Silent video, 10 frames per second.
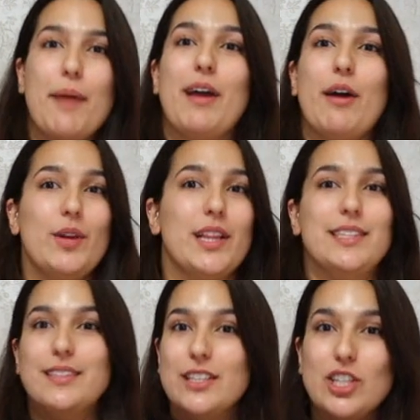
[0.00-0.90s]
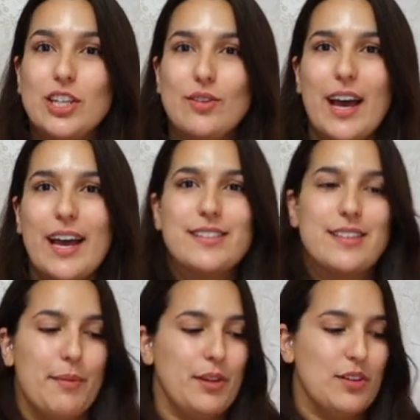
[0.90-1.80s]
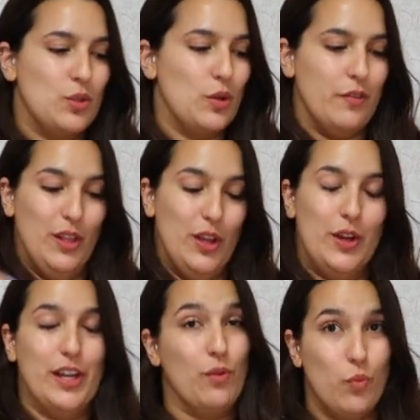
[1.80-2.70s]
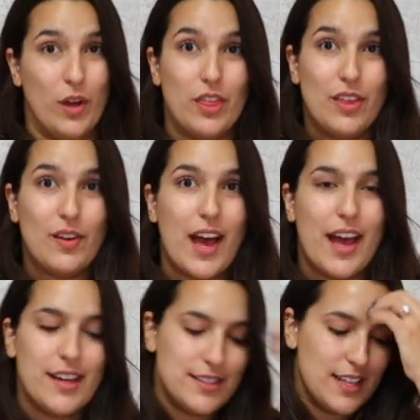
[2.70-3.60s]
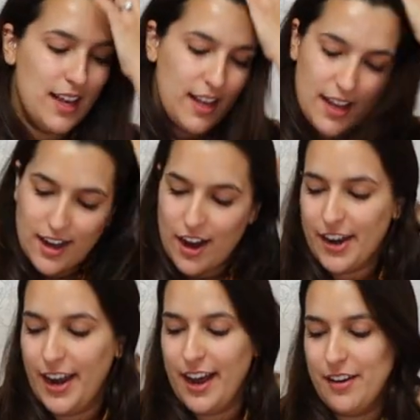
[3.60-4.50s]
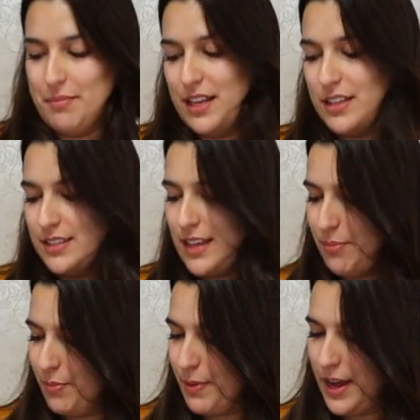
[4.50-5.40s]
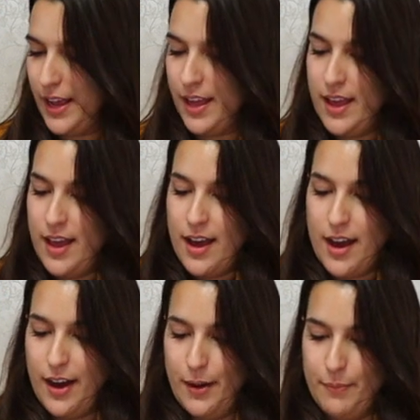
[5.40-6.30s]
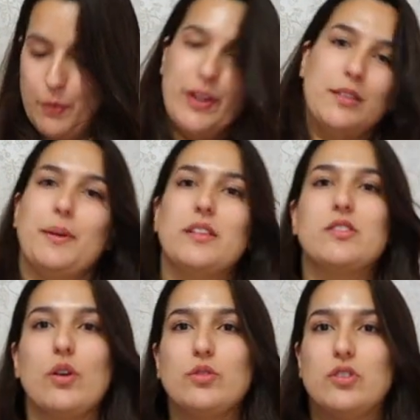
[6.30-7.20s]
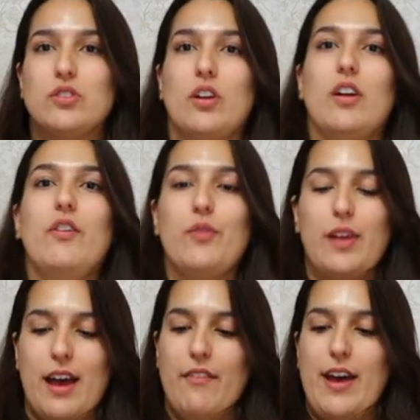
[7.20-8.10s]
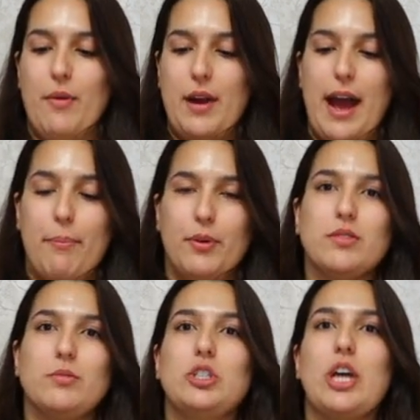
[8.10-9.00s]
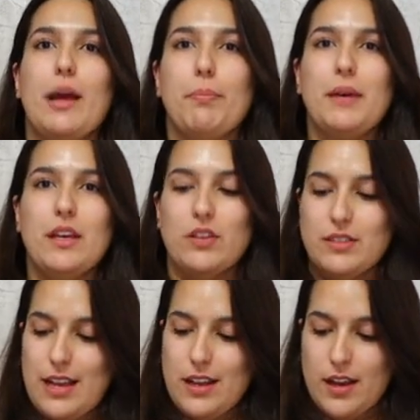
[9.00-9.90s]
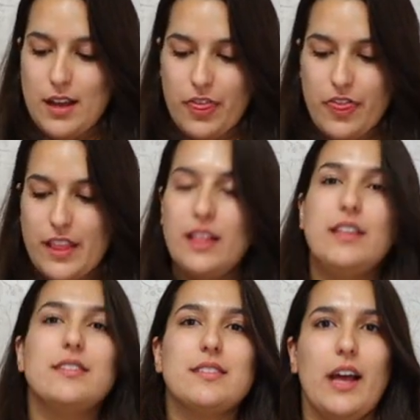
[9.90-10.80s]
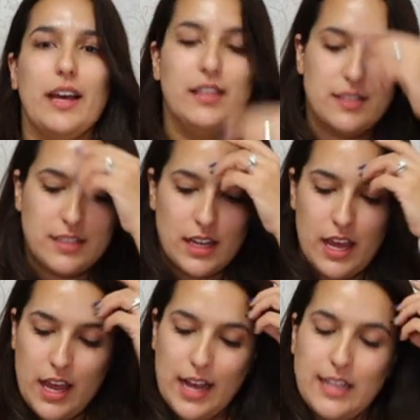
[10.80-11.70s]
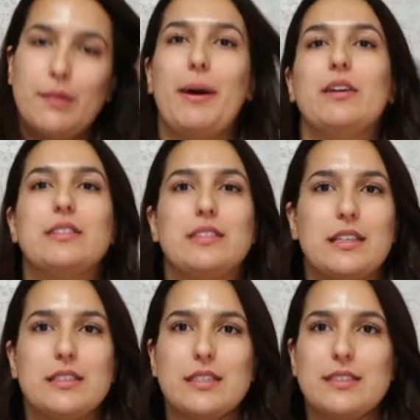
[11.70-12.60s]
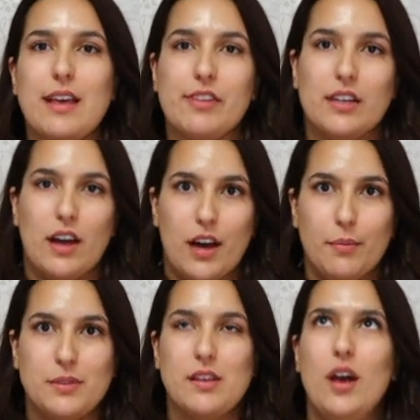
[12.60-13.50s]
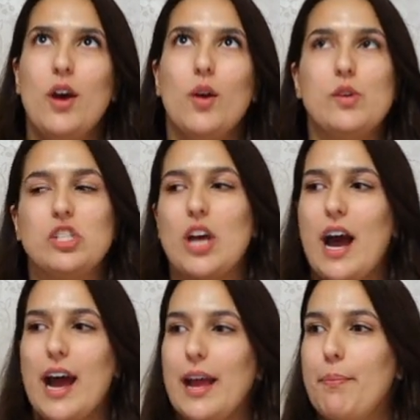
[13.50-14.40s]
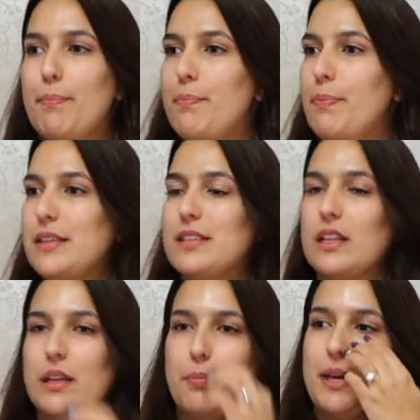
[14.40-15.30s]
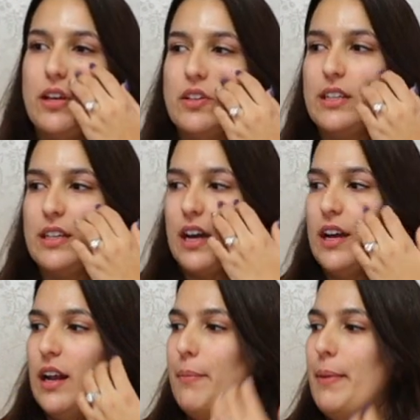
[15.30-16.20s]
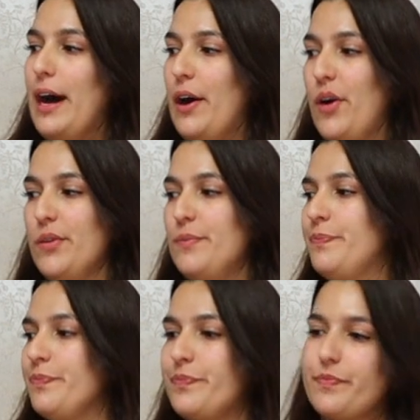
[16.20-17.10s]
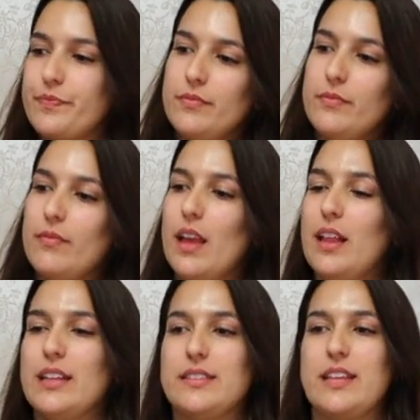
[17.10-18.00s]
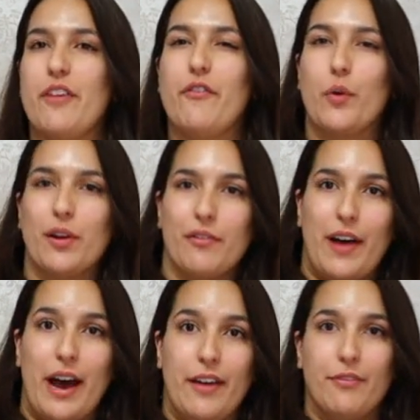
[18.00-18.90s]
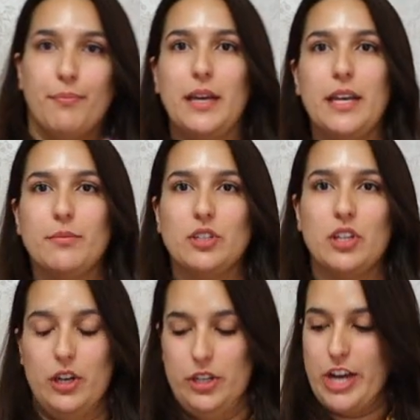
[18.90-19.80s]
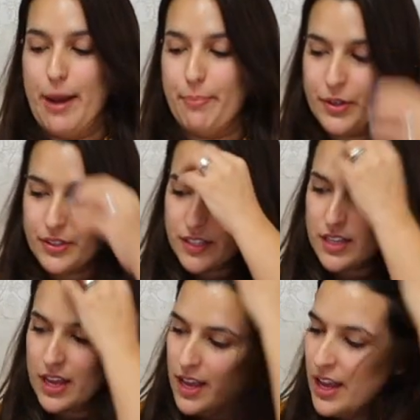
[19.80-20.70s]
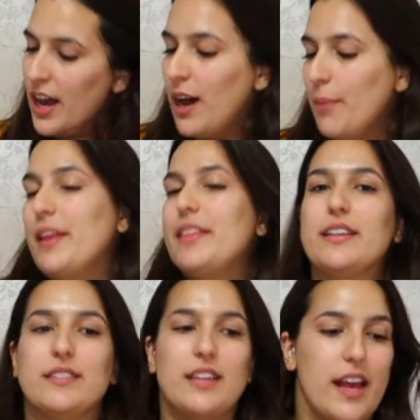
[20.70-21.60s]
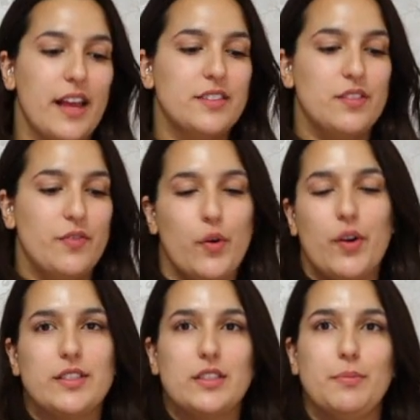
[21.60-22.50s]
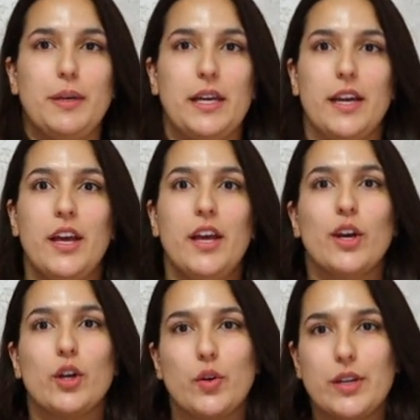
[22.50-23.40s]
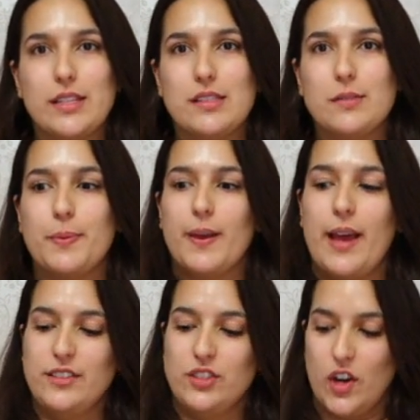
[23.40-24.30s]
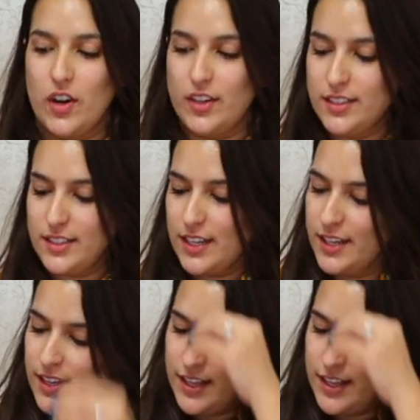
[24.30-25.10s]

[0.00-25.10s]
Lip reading: I'm not really teaching you guys, I'm sort of learning with you guys on how to make this apple pie recipe. So to start off, we have our apples, which I peeled and thinly sliced. It's about 6 to 7 cups, which I basically peeled and cut about, let's say, 4 to 5 medium to large apples. And they say it's for it to be crisp and tart.